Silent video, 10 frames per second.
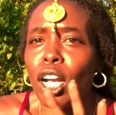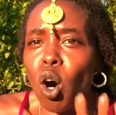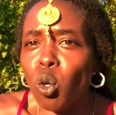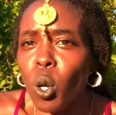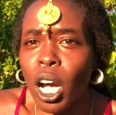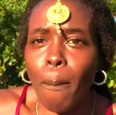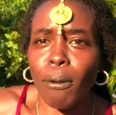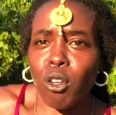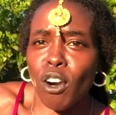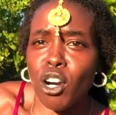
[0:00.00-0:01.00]
I go to a
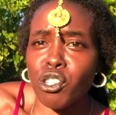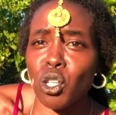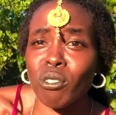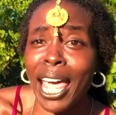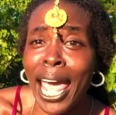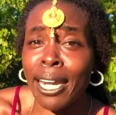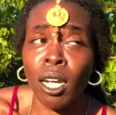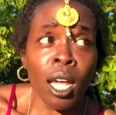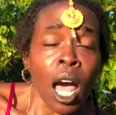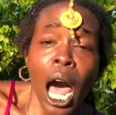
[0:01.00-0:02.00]
couple of the rehearsals,
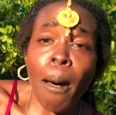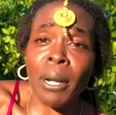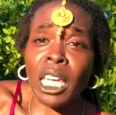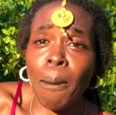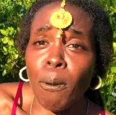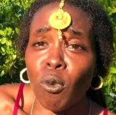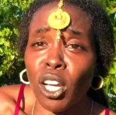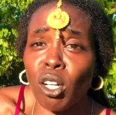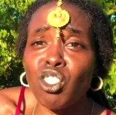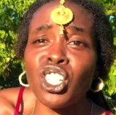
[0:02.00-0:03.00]
and I'm gonna keep it
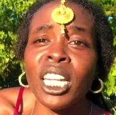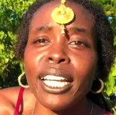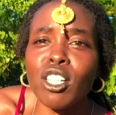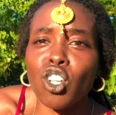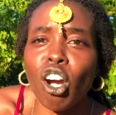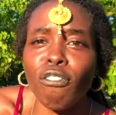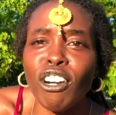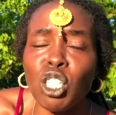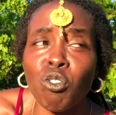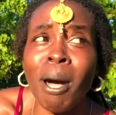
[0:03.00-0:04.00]
real. Janika's
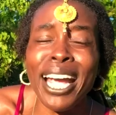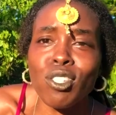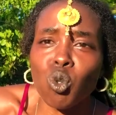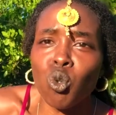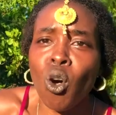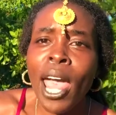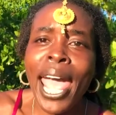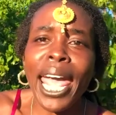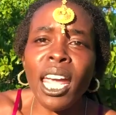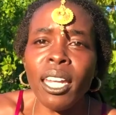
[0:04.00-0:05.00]
girlfriends from high school
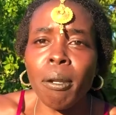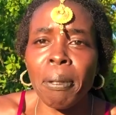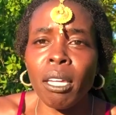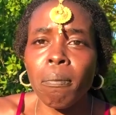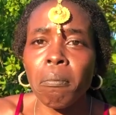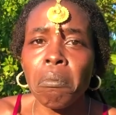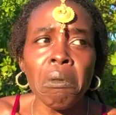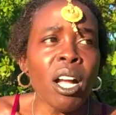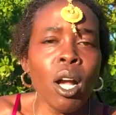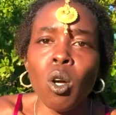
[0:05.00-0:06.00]
hated me.
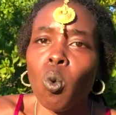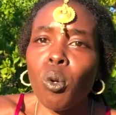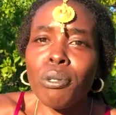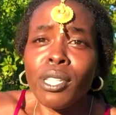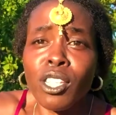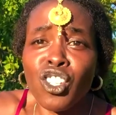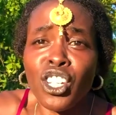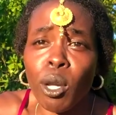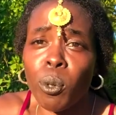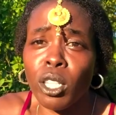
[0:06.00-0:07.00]
Who's this
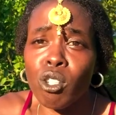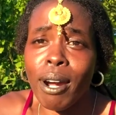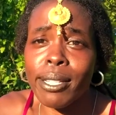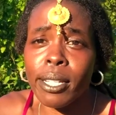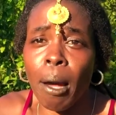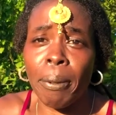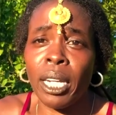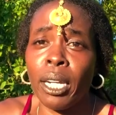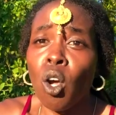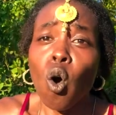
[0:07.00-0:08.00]
chick with the dreads coming
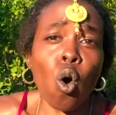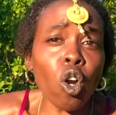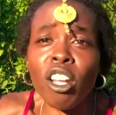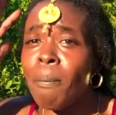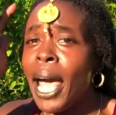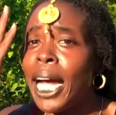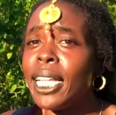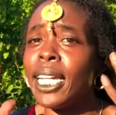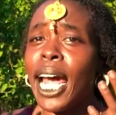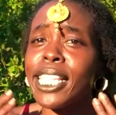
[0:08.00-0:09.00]
in? All of them had
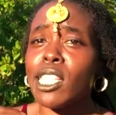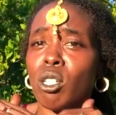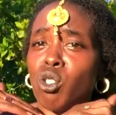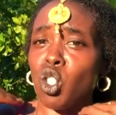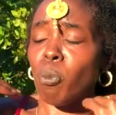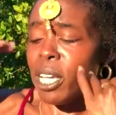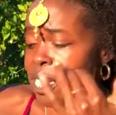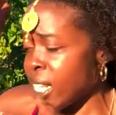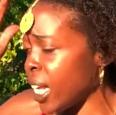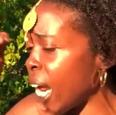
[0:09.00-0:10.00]
their nice little
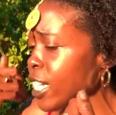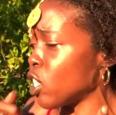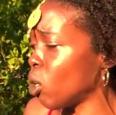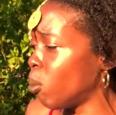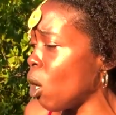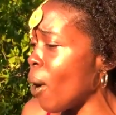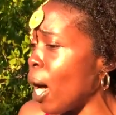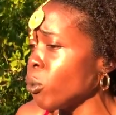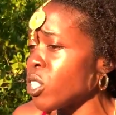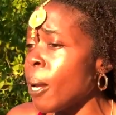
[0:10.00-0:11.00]
doobies and their nice little
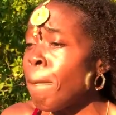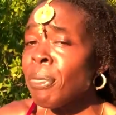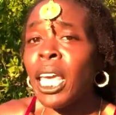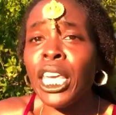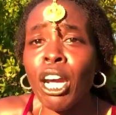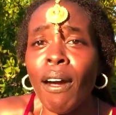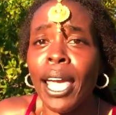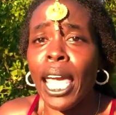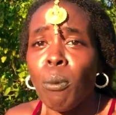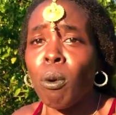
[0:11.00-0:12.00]
blowouts. And here I
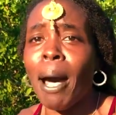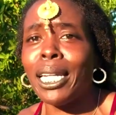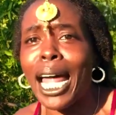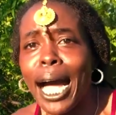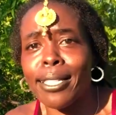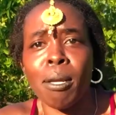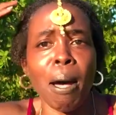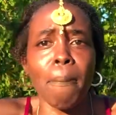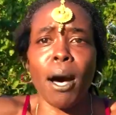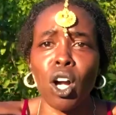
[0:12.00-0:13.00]
am with my locks and
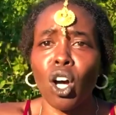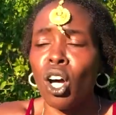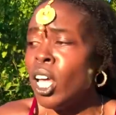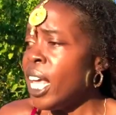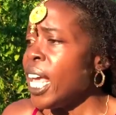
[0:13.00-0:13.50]
my bungo.